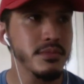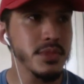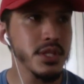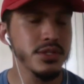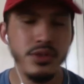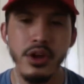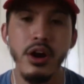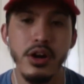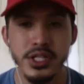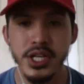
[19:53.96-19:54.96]
So there
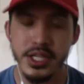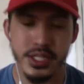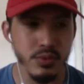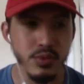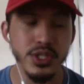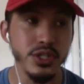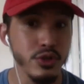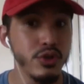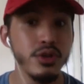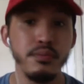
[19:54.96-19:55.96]
are changes, which is
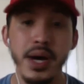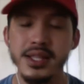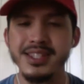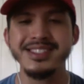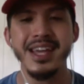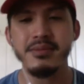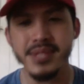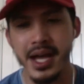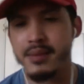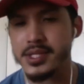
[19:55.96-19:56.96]
good, but at the same
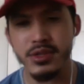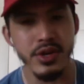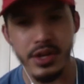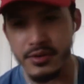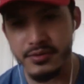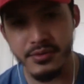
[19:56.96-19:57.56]
time, it's not enough.